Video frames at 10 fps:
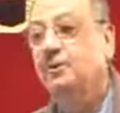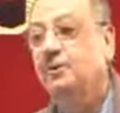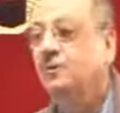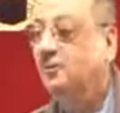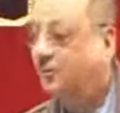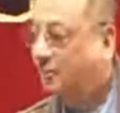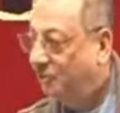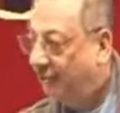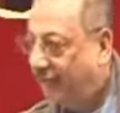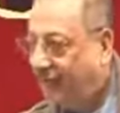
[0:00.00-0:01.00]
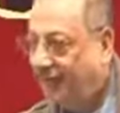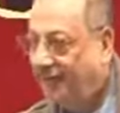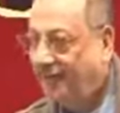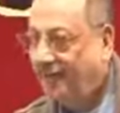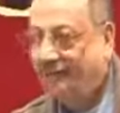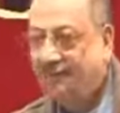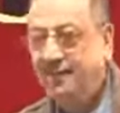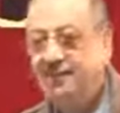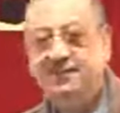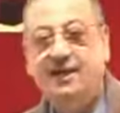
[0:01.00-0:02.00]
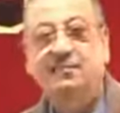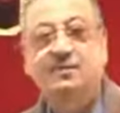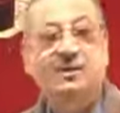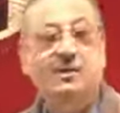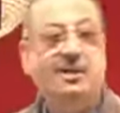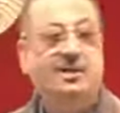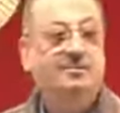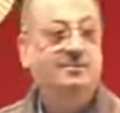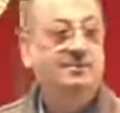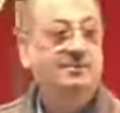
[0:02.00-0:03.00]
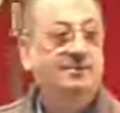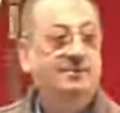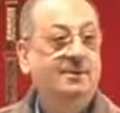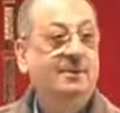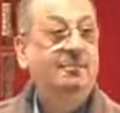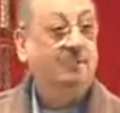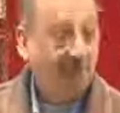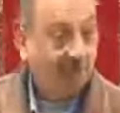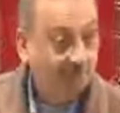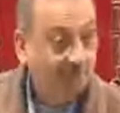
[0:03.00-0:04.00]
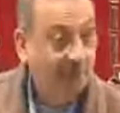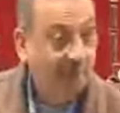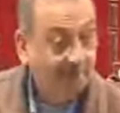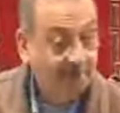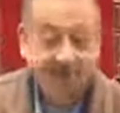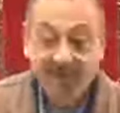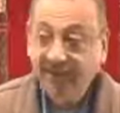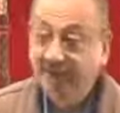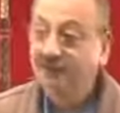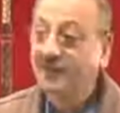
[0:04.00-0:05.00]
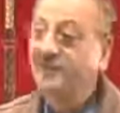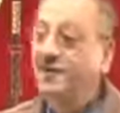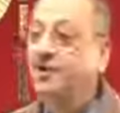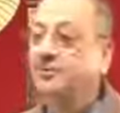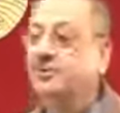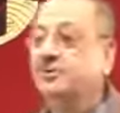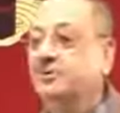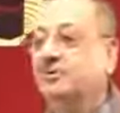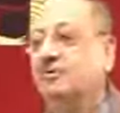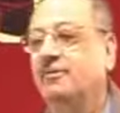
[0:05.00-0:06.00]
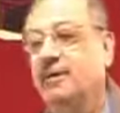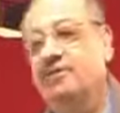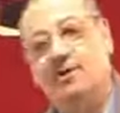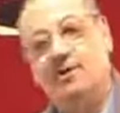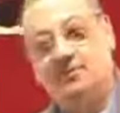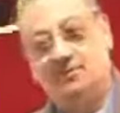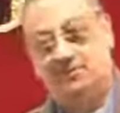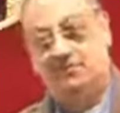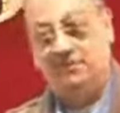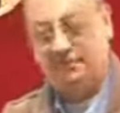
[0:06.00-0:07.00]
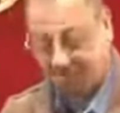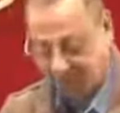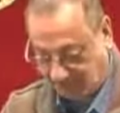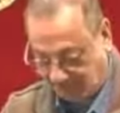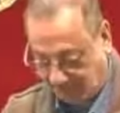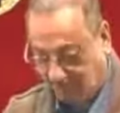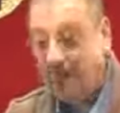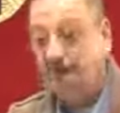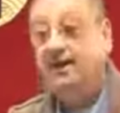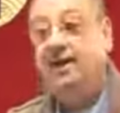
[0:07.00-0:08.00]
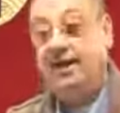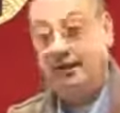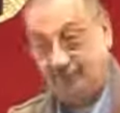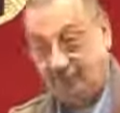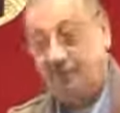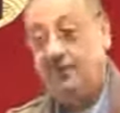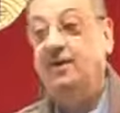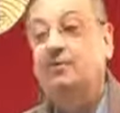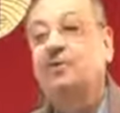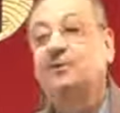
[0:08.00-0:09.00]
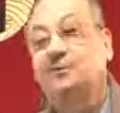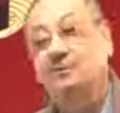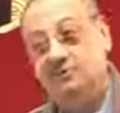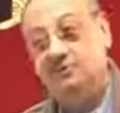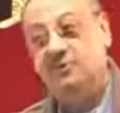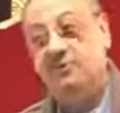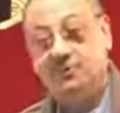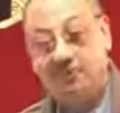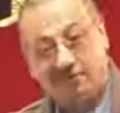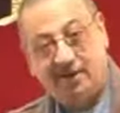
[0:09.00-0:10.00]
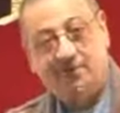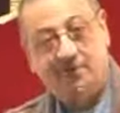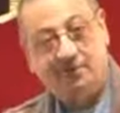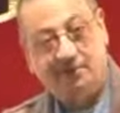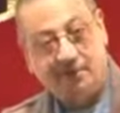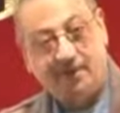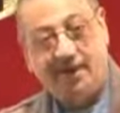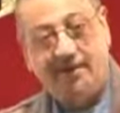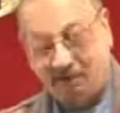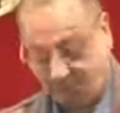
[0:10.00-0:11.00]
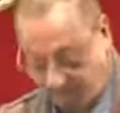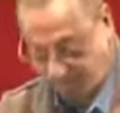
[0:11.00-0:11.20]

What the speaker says: Nunu vikaya. Ya mutakallim. Mafulun bihi. See, now this is the way we are going to do it, inshallah. And the Quran also this way we'll try to understand,